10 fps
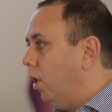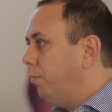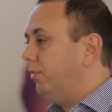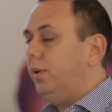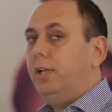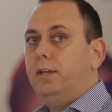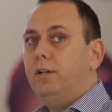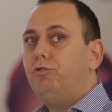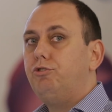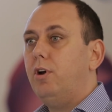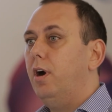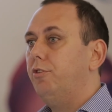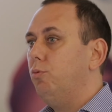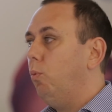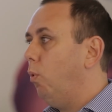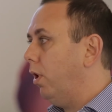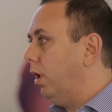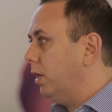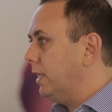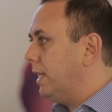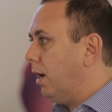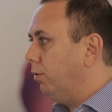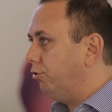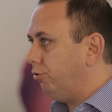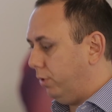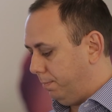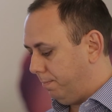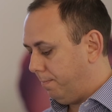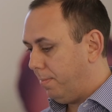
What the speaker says: obviously discharge water downstream.